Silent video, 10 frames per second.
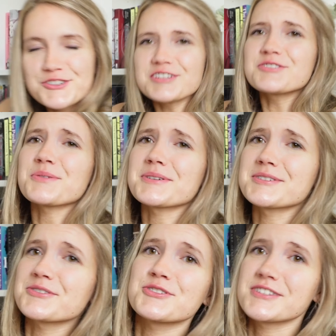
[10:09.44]
jean
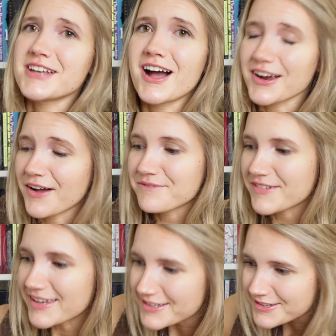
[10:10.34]
shorts are just not
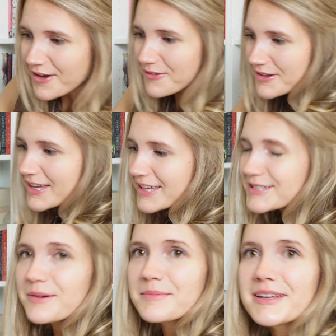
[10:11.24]
comfy, no.
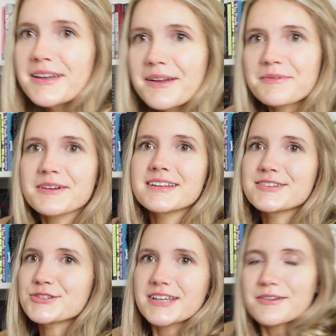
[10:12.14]
So I'm gonna, we're gonna just